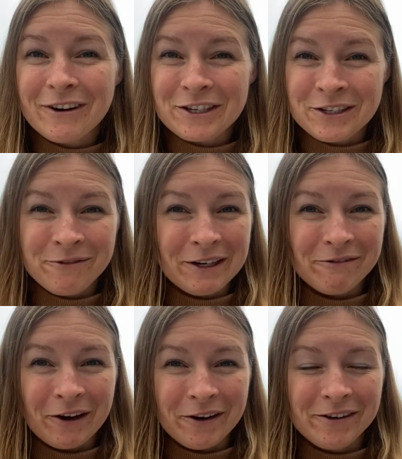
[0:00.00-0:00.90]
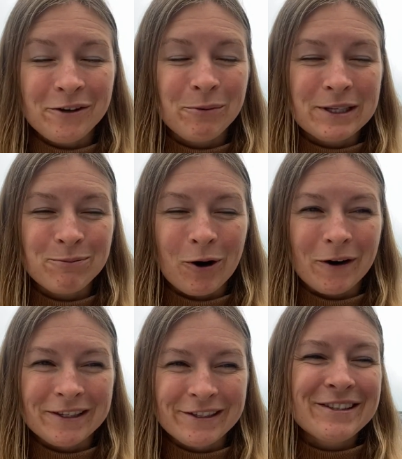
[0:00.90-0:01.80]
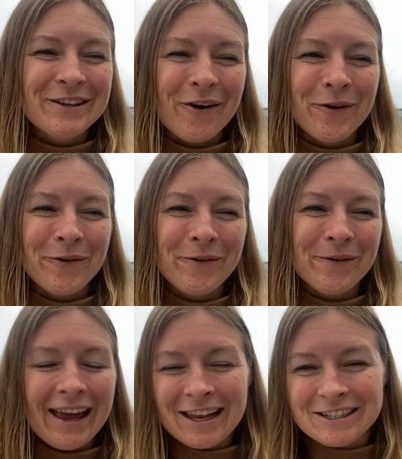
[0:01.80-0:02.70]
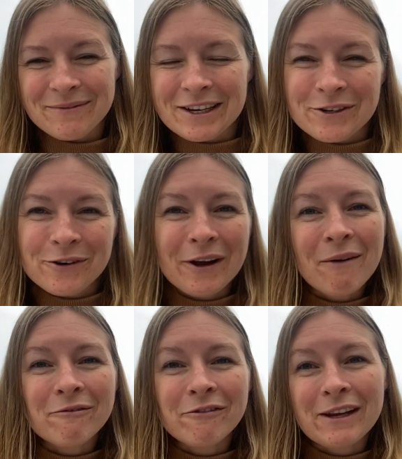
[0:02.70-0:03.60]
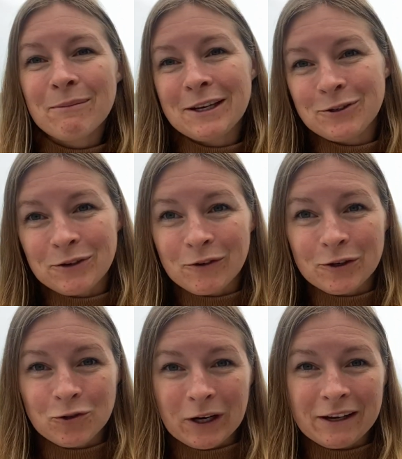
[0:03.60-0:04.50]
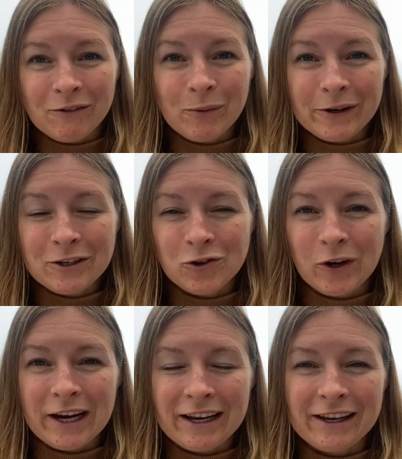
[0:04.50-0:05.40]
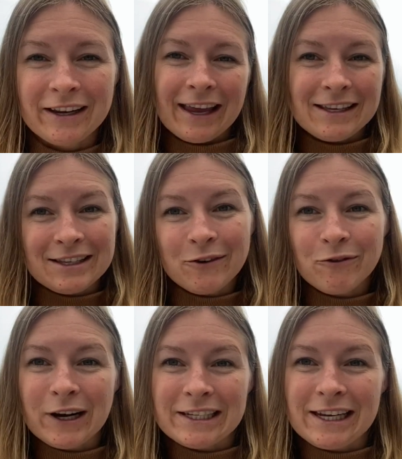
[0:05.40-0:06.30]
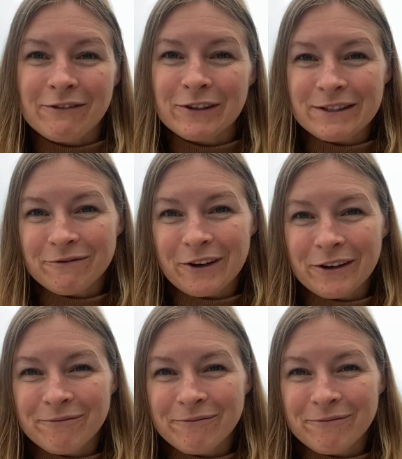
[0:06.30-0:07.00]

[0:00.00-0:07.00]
are actually really fun. You'll be surprised. So yeah, just make sure you're comfy, make sure you've got a drink if you want a drink, get yourself ready for some fun.